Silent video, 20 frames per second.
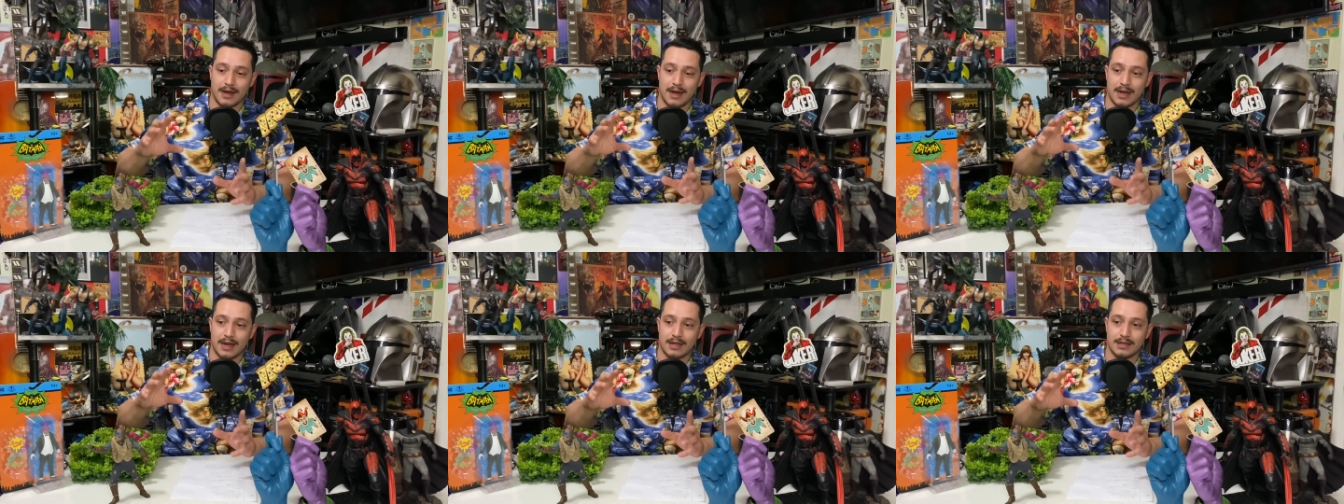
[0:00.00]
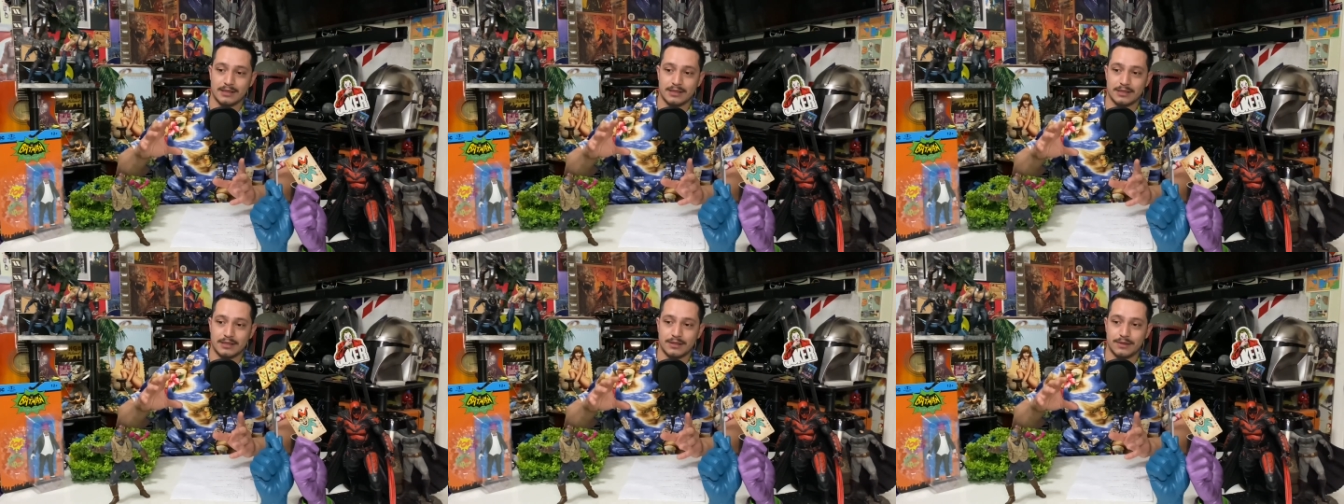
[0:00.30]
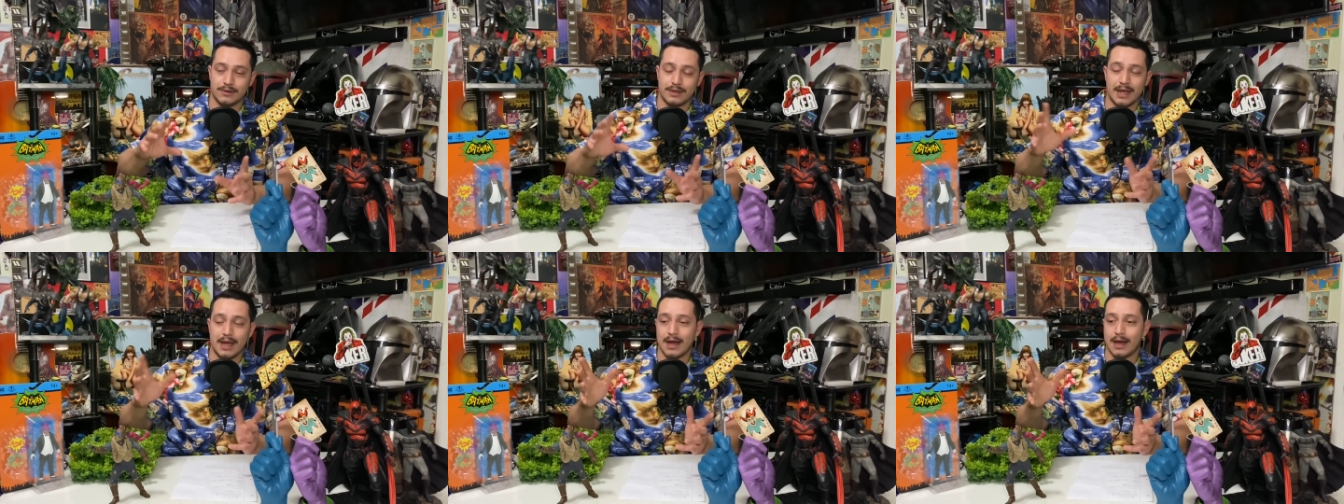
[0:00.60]
And so,
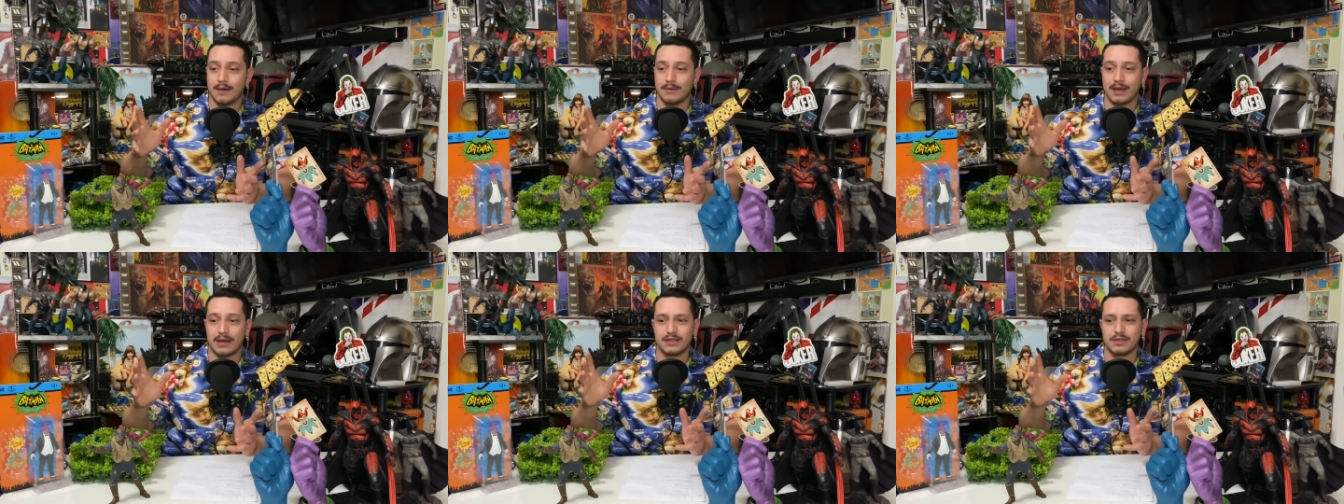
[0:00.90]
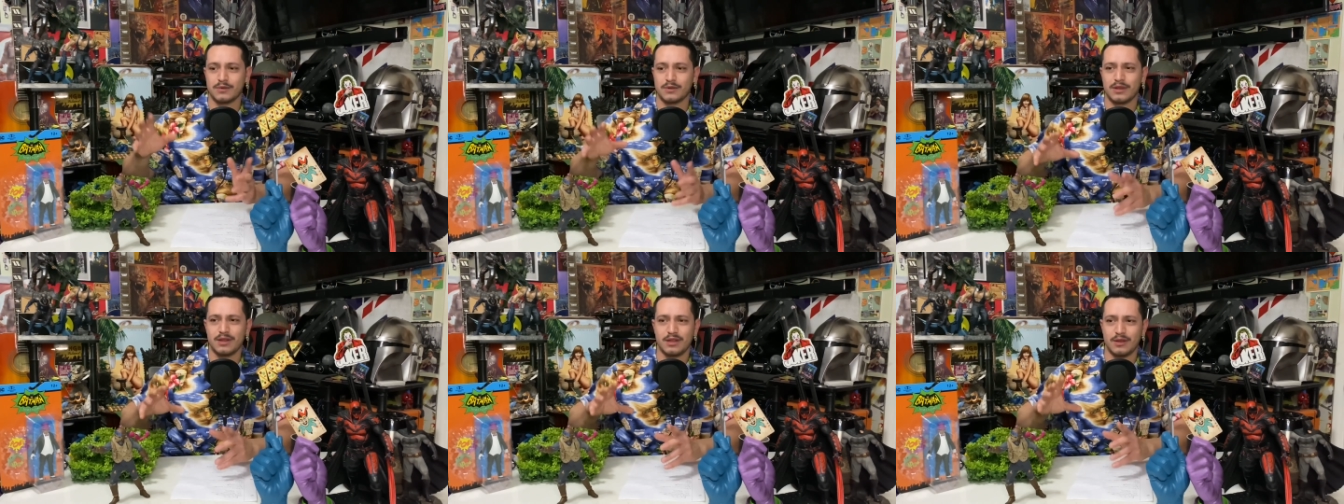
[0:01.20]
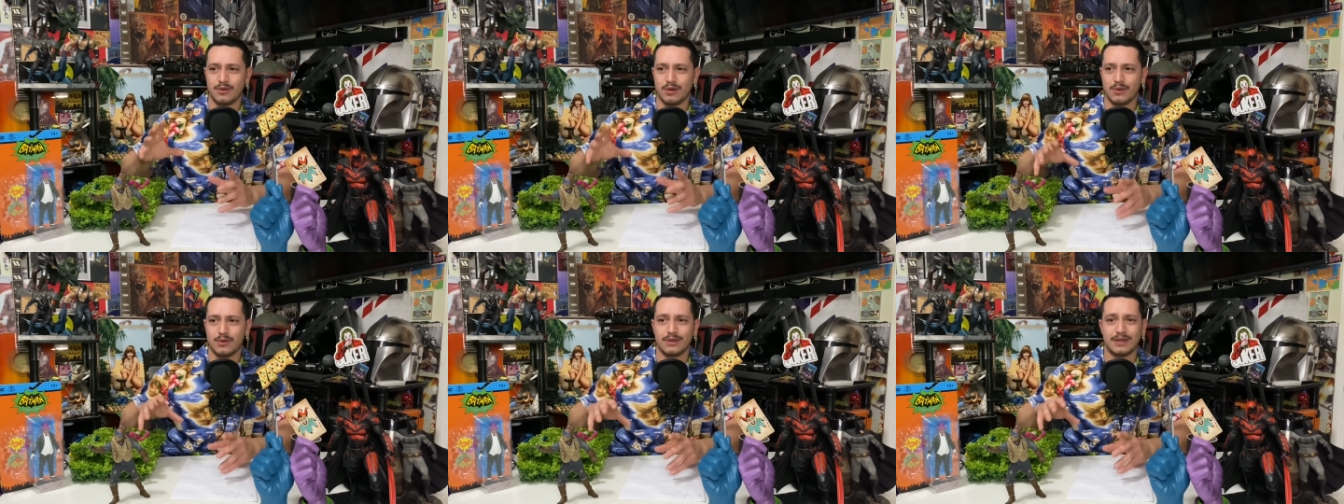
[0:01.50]
yeah, that's really the
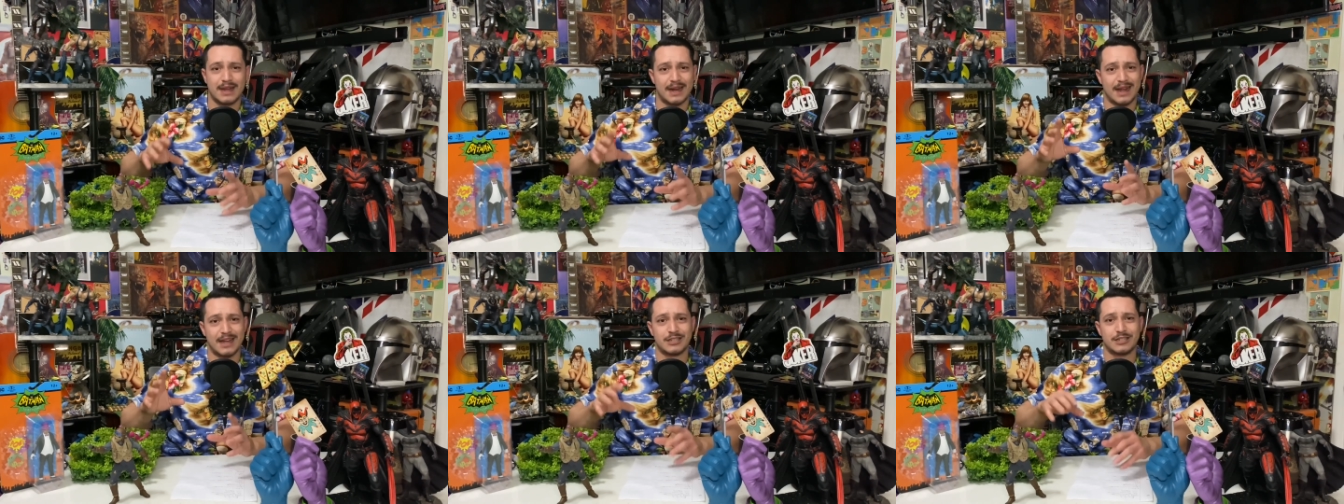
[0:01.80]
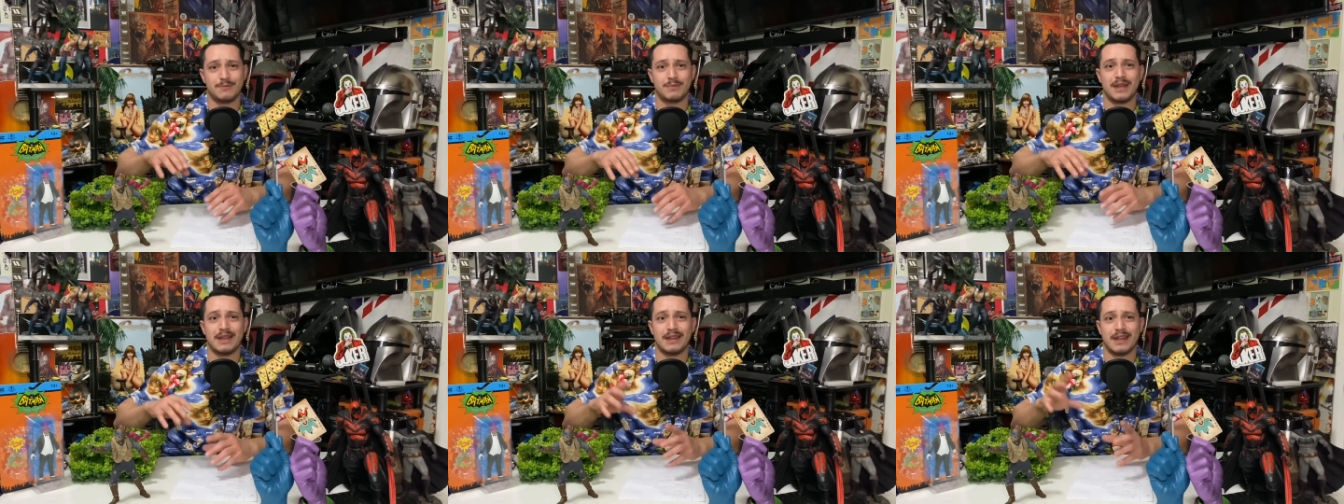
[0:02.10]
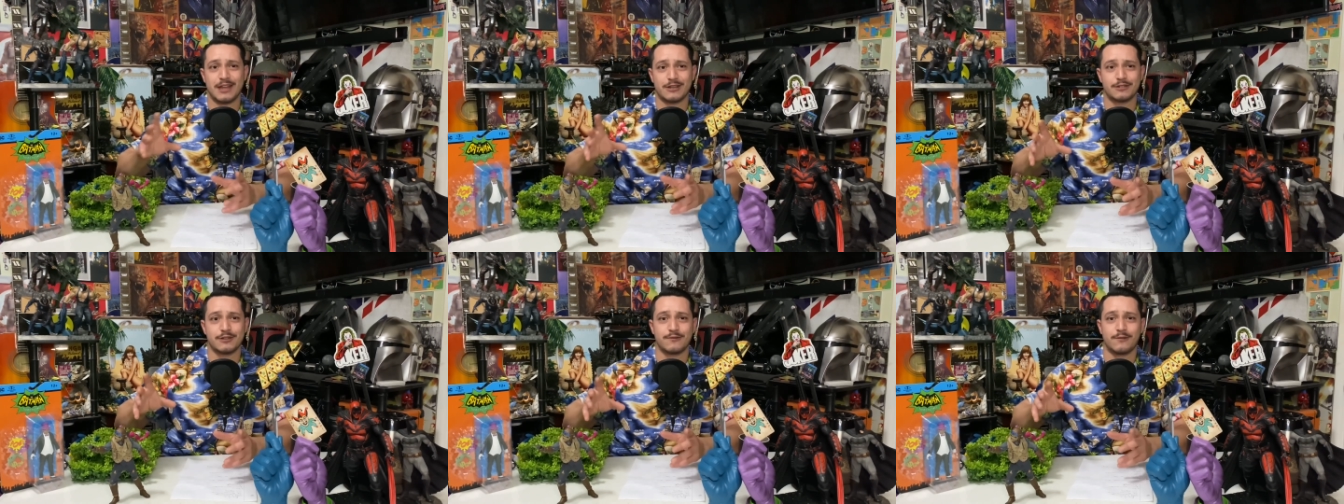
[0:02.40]
only one that I actually paid
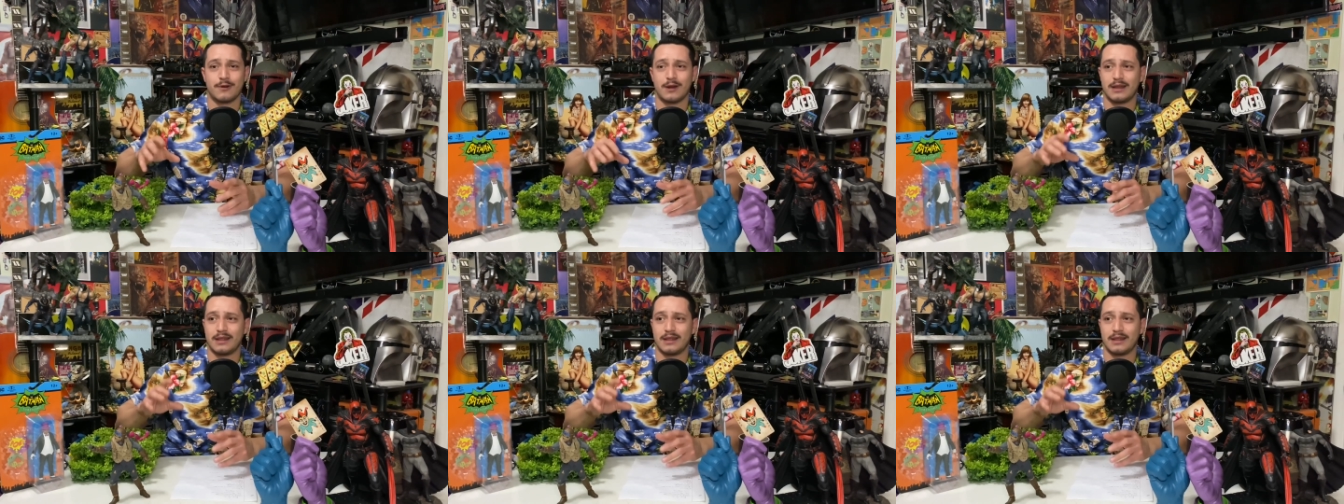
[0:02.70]
extra for.